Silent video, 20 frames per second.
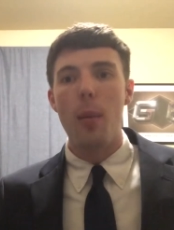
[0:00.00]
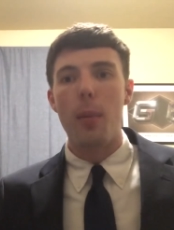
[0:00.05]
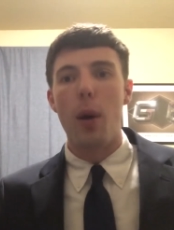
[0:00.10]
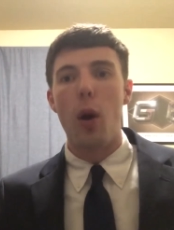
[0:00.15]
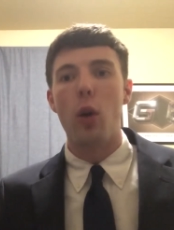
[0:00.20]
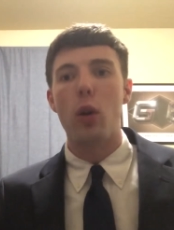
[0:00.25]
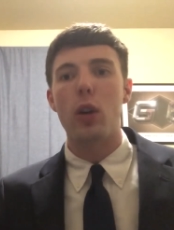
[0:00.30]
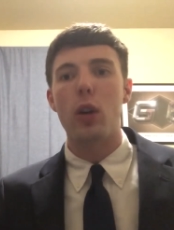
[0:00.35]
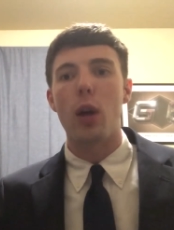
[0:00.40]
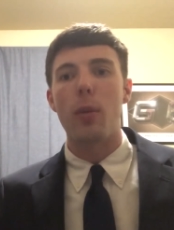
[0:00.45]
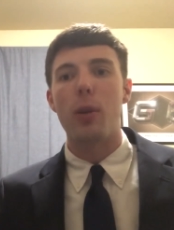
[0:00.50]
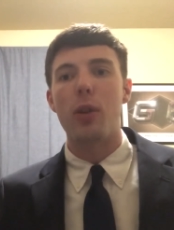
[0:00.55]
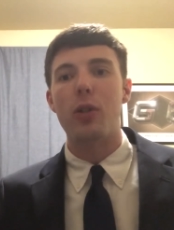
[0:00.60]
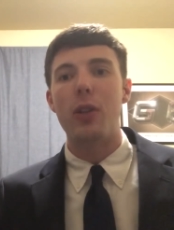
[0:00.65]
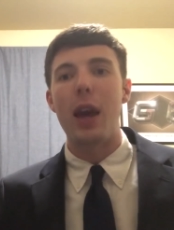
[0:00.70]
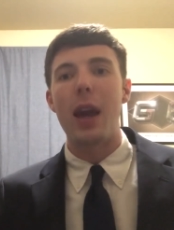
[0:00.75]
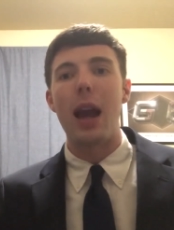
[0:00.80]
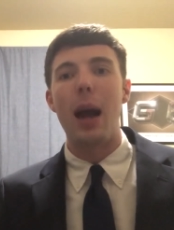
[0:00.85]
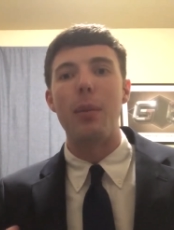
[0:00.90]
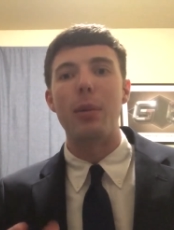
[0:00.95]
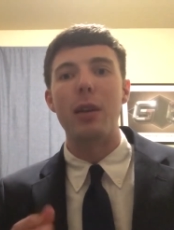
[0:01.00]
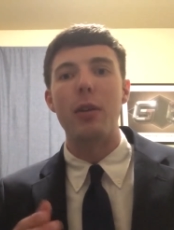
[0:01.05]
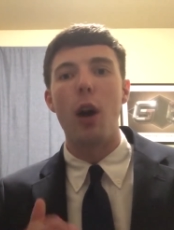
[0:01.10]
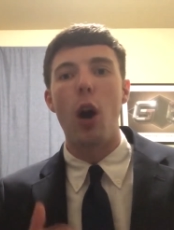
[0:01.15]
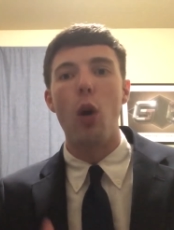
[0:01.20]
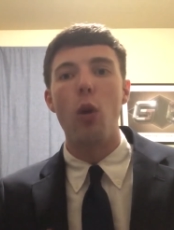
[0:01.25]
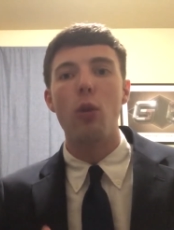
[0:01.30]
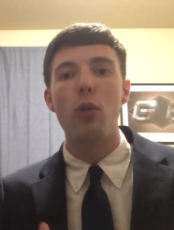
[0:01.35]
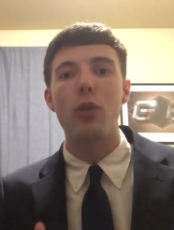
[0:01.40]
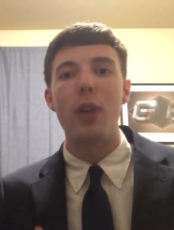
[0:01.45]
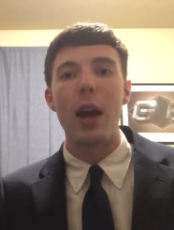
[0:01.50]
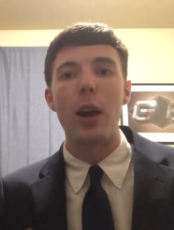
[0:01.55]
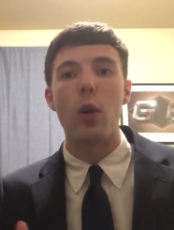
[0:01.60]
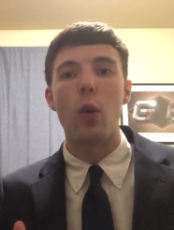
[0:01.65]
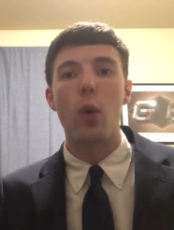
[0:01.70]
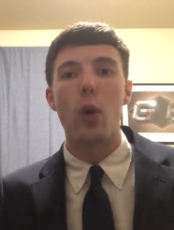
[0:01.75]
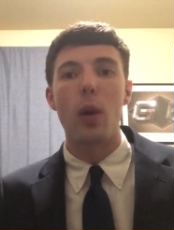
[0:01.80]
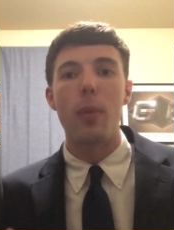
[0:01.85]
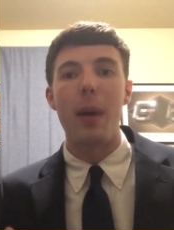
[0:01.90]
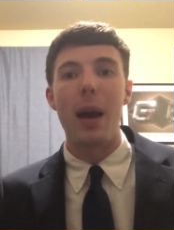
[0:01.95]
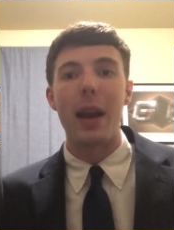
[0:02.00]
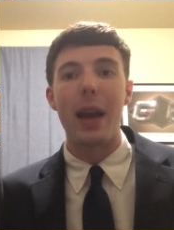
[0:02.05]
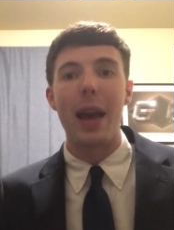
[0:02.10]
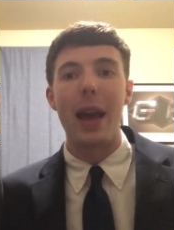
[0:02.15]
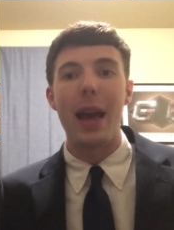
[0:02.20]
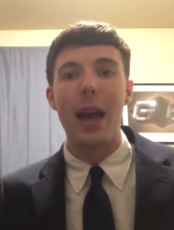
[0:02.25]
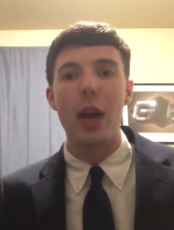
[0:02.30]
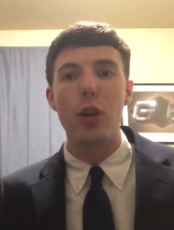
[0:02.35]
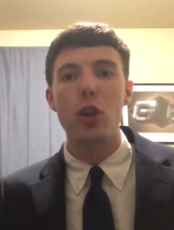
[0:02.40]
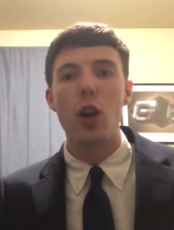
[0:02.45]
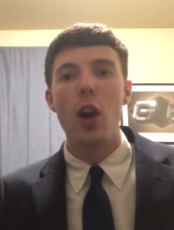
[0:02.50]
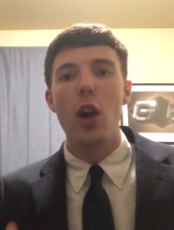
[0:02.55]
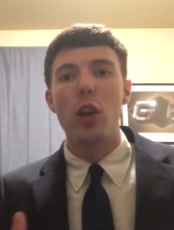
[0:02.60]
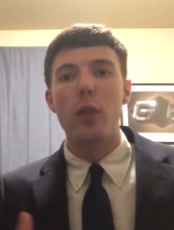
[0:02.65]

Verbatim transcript: But Oklahoma State, I believe, owns that quarterback edge.